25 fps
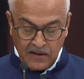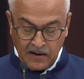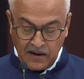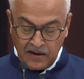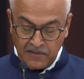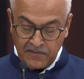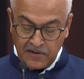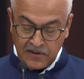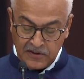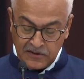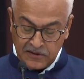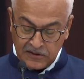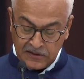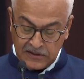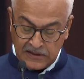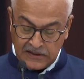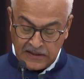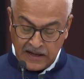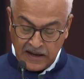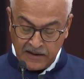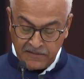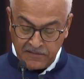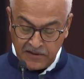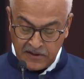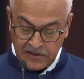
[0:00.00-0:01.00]
Ours is a
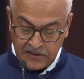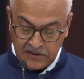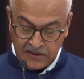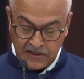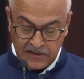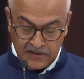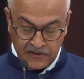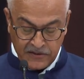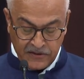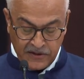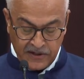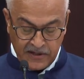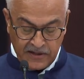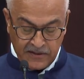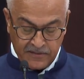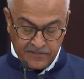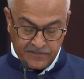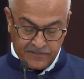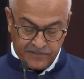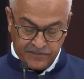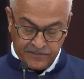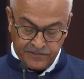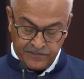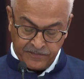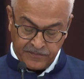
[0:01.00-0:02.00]
diverse country.
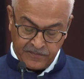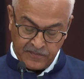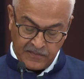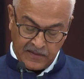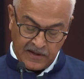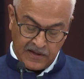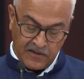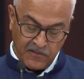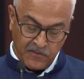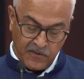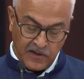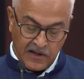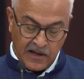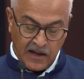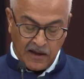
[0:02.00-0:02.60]
We